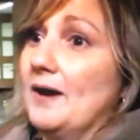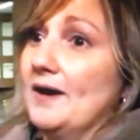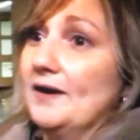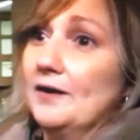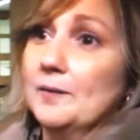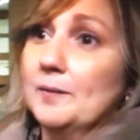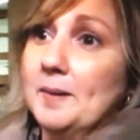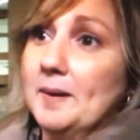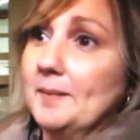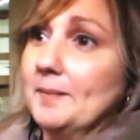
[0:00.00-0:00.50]
I
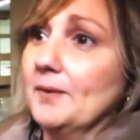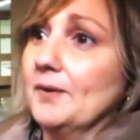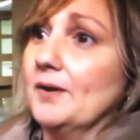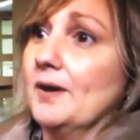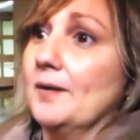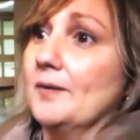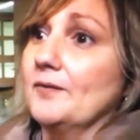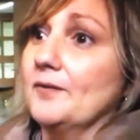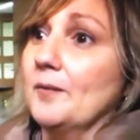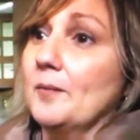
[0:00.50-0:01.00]
know people who
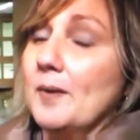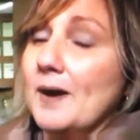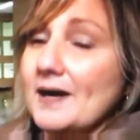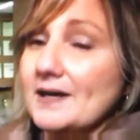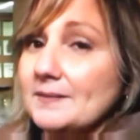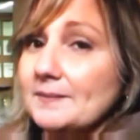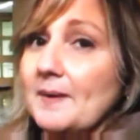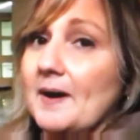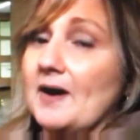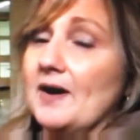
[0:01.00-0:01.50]
come from
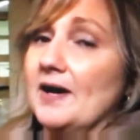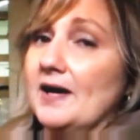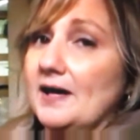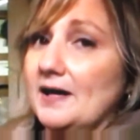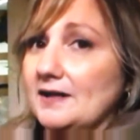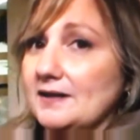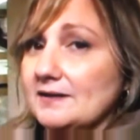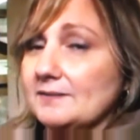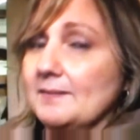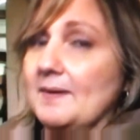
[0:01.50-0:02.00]
Westbury,
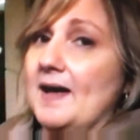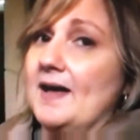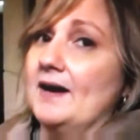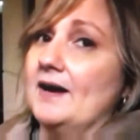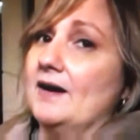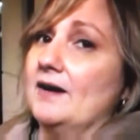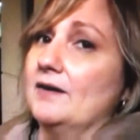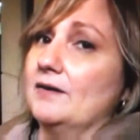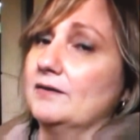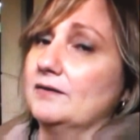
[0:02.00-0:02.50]
East
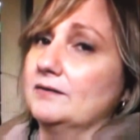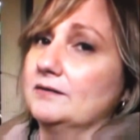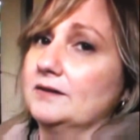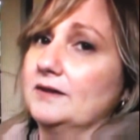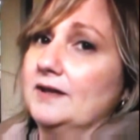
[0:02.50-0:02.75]
Meadow,